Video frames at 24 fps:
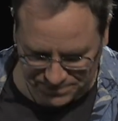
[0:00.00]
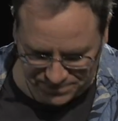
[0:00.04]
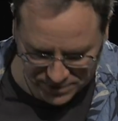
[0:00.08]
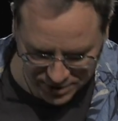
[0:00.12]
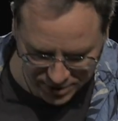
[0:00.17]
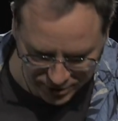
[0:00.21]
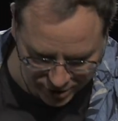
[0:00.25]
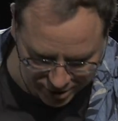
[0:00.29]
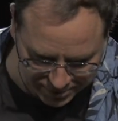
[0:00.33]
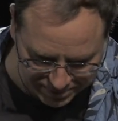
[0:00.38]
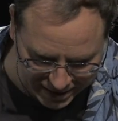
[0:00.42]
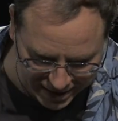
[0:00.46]

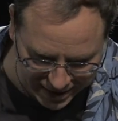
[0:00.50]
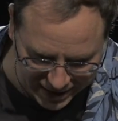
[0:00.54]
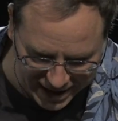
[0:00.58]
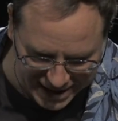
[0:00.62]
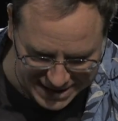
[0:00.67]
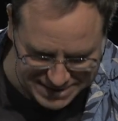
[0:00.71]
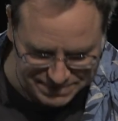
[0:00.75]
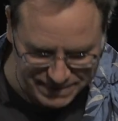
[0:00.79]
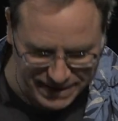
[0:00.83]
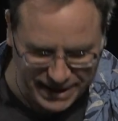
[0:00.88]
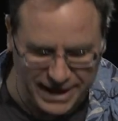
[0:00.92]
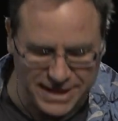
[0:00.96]
Look, my
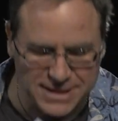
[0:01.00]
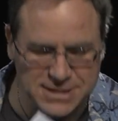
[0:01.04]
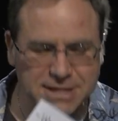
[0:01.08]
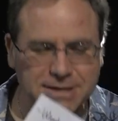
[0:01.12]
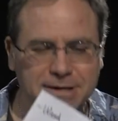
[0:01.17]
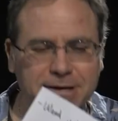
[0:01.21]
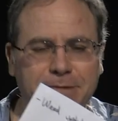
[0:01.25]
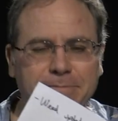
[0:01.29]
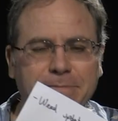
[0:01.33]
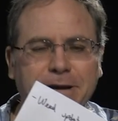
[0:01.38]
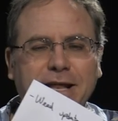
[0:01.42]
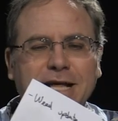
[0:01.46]
last page
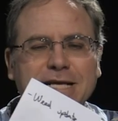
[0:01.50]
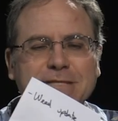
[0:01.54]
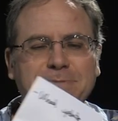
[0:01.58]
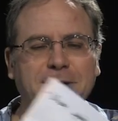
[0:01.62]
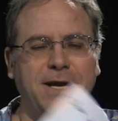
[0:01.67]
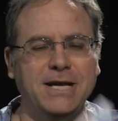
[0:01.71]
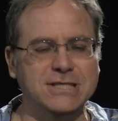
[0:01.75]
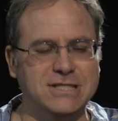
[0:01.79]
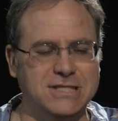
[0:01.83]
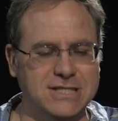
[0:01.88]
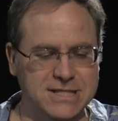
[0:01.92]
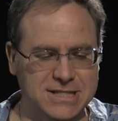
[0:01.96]

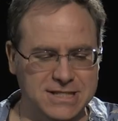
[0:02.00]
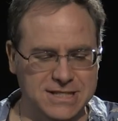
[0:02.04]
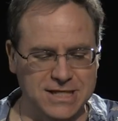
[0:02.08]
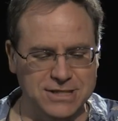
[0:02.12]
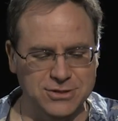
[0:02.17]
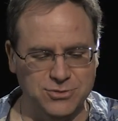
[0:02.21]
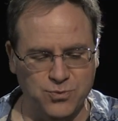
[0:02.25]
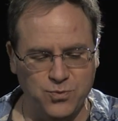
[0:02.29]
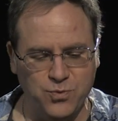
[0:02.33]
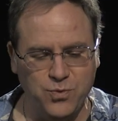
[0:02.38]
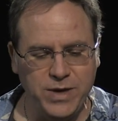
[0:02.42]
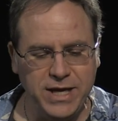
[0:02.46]
just
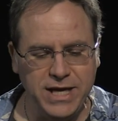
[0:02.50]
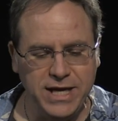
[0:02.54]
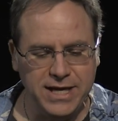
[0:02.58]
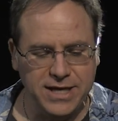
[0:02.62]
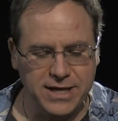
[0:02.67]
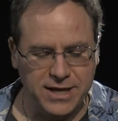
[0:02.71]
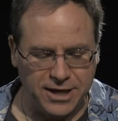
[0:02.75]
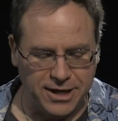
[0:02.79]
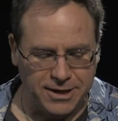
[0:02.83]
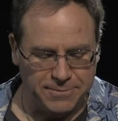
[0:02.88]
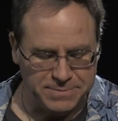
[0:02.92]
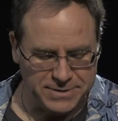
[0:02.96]
says
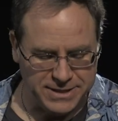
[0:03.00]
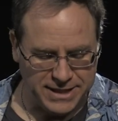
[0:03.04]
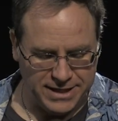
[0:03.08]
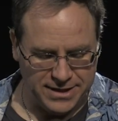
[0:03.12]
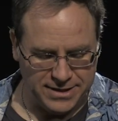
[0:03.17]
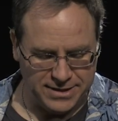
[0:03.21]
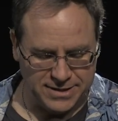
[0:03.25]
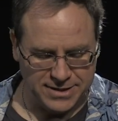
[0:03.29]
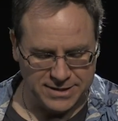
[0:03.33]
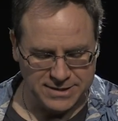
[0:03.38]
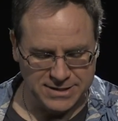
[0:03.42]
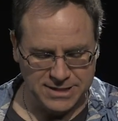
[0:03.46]
weed update
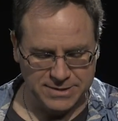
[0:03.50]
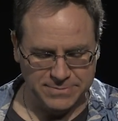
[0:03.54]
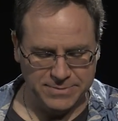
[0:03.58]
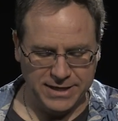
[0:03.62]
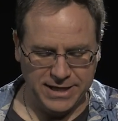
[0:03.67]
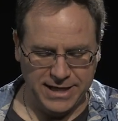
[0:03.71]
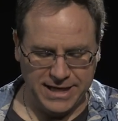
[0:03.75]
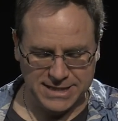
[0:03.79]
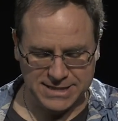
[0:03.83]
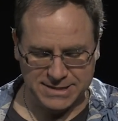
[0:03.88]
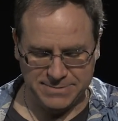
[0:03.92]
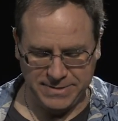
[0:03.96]
because someone
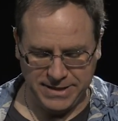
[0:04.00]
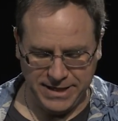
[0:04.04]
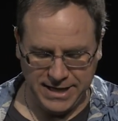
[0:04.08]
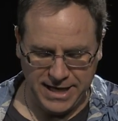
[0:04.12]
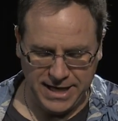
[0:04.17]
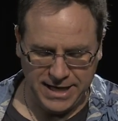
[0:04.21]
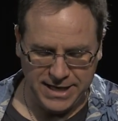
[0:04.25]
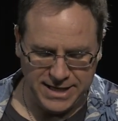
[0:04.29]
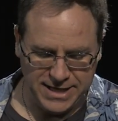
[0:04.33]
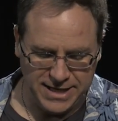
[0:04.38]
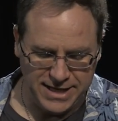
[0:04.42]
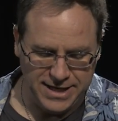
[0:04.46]
asked me,
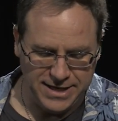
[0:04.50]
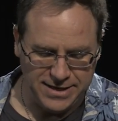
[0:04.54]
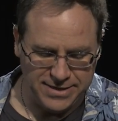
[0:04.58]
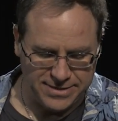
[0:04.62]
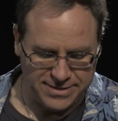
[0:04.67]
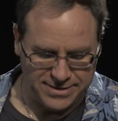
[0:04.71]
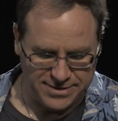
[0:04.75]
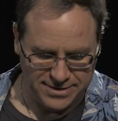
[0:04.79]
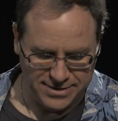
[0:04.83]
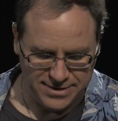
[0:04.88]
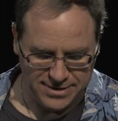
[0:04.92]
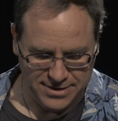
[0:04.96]
hey, Keith,
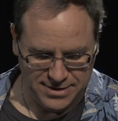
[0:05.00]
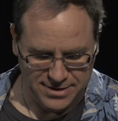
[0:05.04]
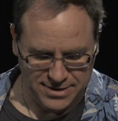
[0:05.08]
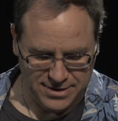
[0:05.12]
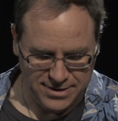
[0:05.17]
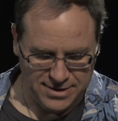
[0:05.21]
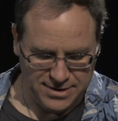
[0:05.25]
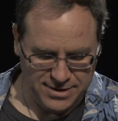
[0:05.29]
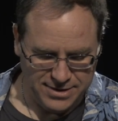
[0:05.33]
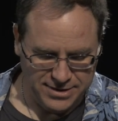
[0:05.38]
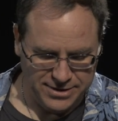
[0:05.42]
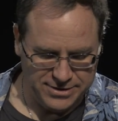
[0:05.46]

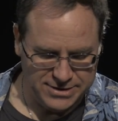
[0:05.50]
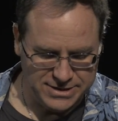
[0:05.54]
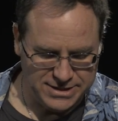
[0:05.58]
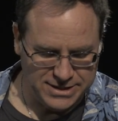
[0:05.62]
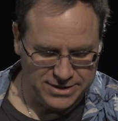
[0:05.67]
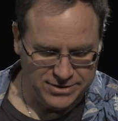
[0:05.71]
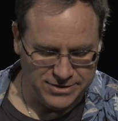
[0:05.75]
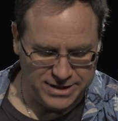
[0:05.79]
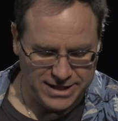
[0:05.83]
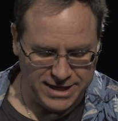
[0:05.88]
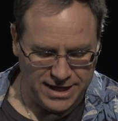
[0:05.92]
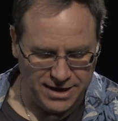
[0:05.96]
you're
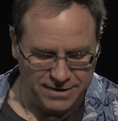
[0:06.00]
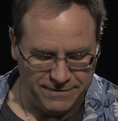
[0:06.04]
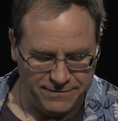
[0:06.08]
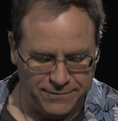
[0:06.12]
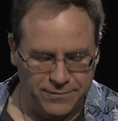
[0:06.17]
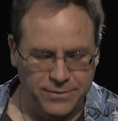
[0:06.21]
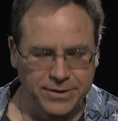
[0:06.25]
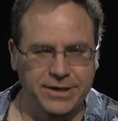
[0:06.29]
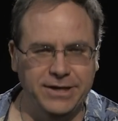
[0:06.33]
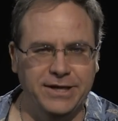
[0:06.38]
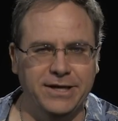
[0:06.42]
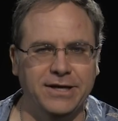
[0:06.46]
still in
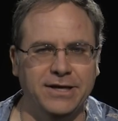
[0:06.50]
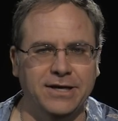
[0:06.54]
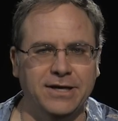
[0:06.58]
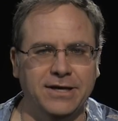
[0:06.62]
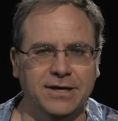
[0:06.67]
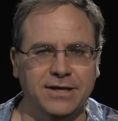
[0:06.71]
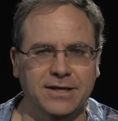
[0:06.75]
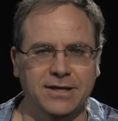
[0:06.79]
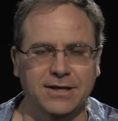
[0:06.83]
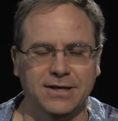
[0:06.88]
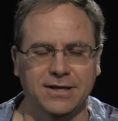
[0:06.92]
California.